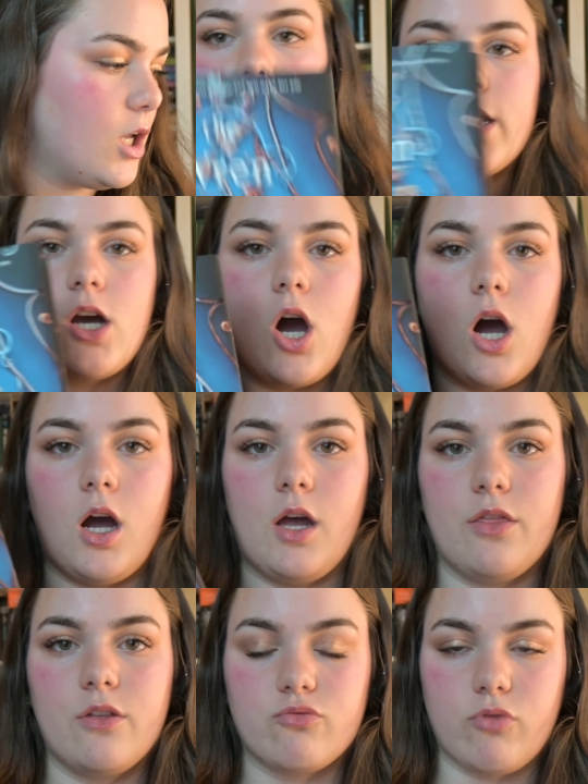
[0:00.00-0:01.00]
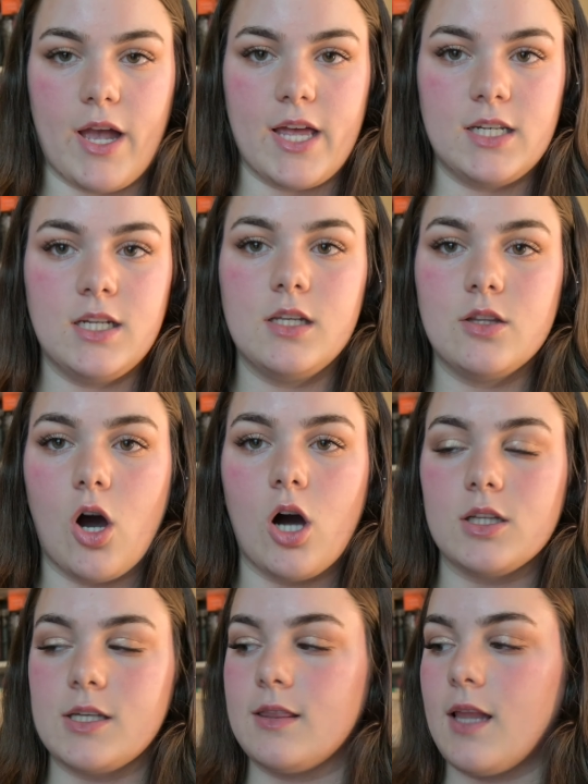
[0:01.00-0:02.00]
I got The Wren in the
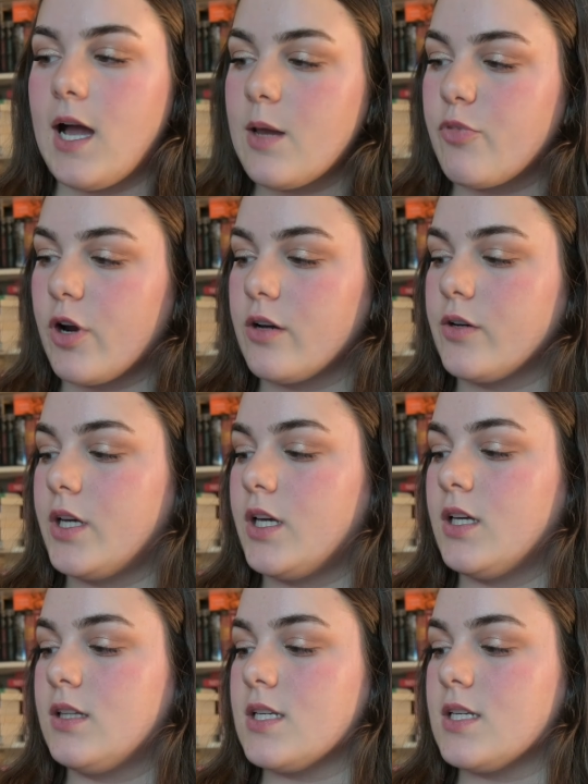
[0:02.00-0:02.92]
Holly Library.